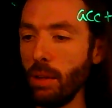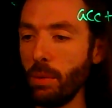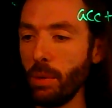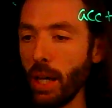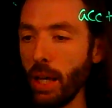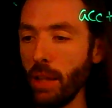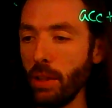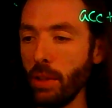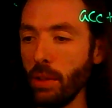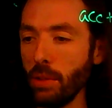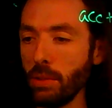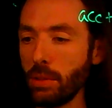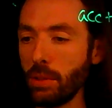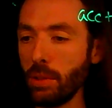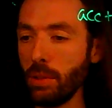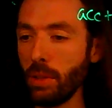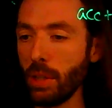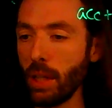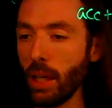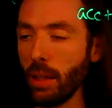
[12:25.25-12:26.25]
We add those
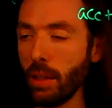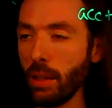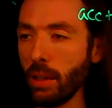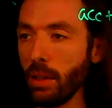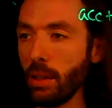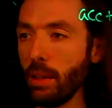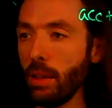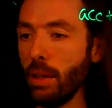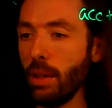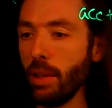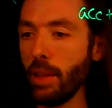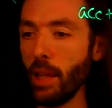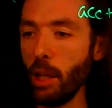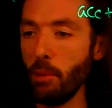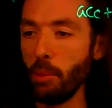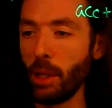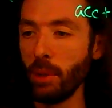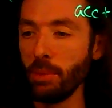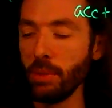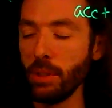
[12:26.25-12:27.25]
two together, that
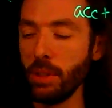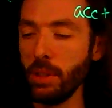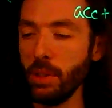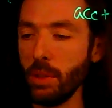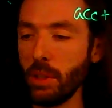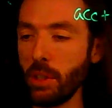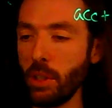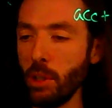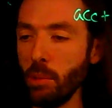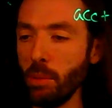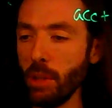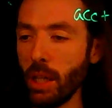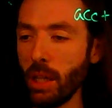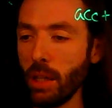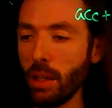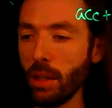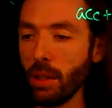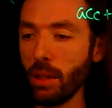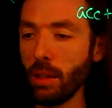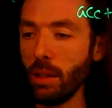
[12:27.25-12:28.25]
becomes a new
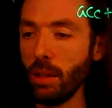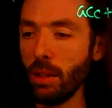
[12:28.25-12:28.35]
accumulator.